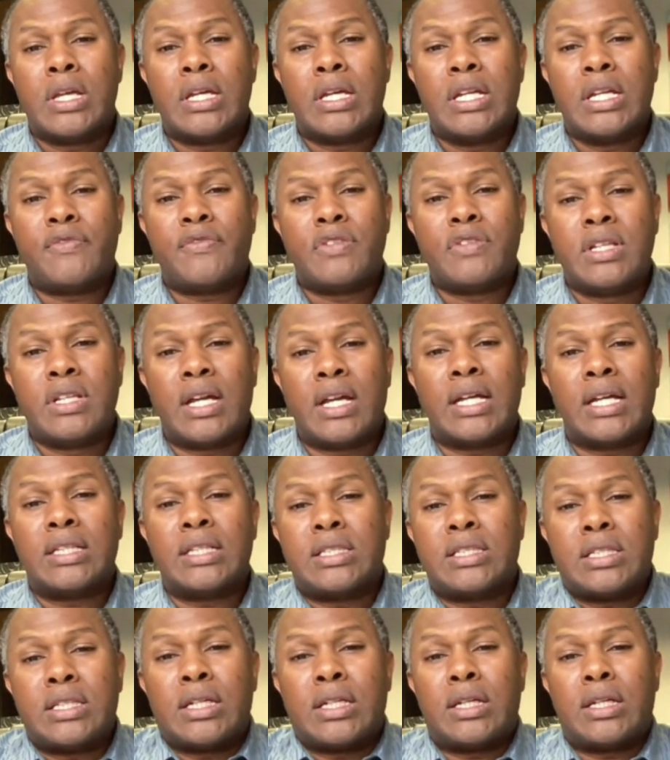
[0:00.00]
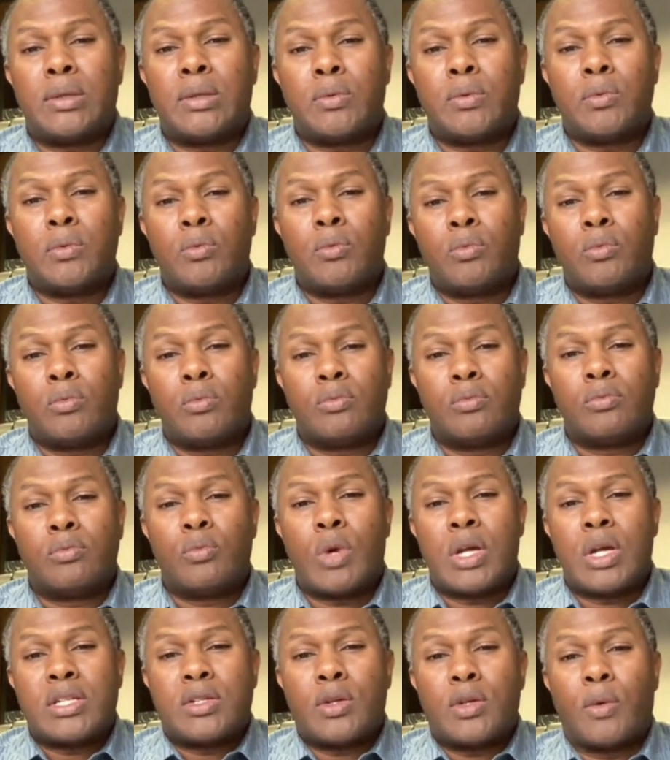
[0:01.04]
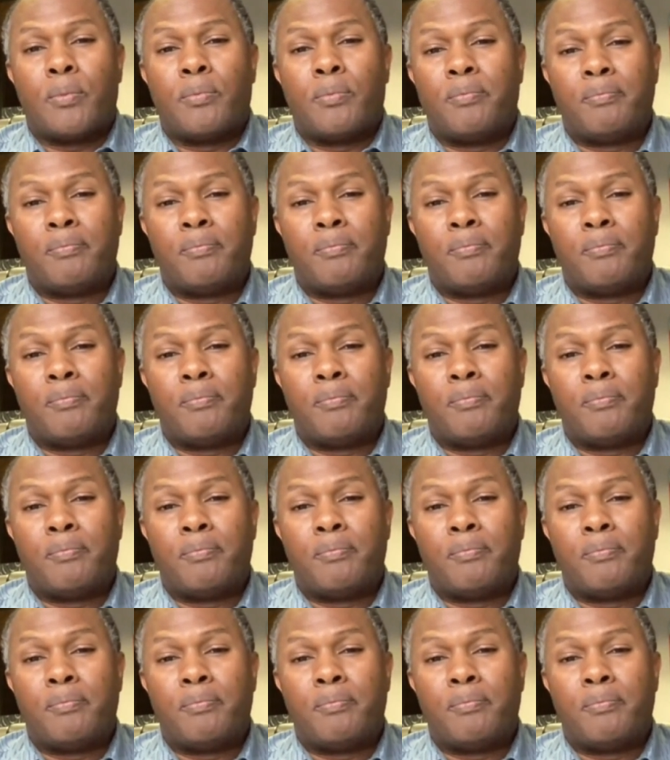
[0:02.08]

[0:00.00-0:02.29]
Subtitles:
if not, why so?